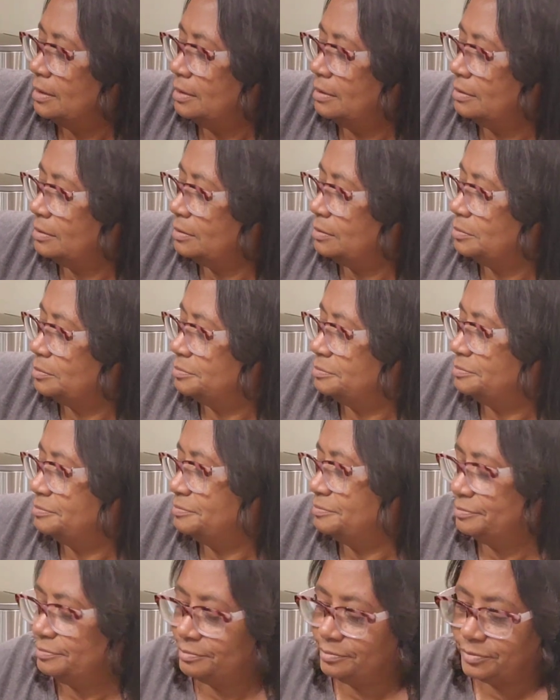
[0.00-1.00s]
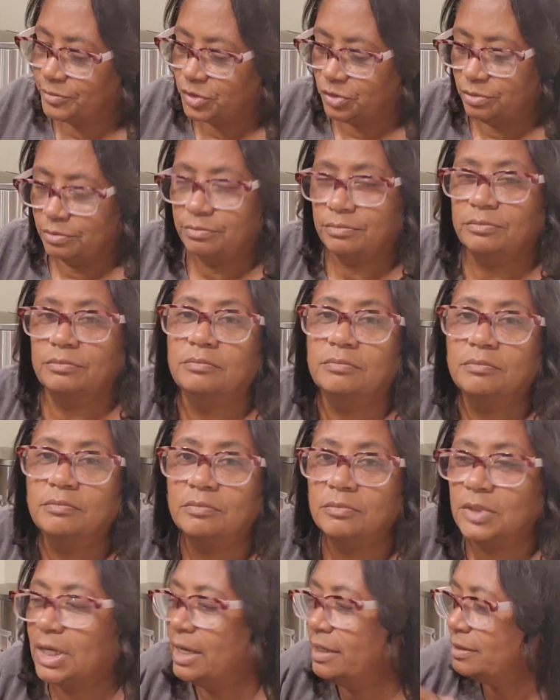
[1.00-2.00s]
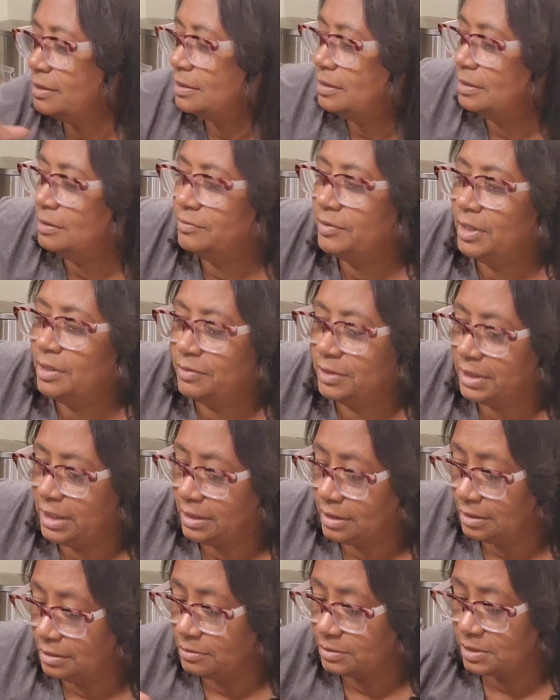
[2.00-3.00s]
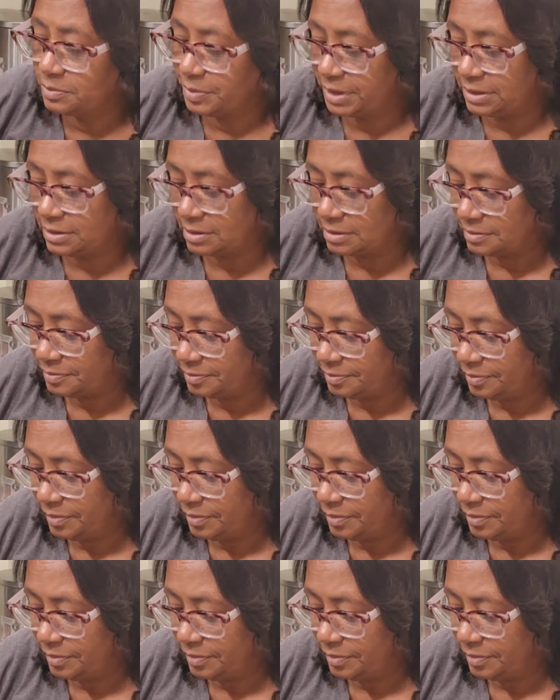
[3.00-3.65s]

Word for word: um, kind of give everything a little space.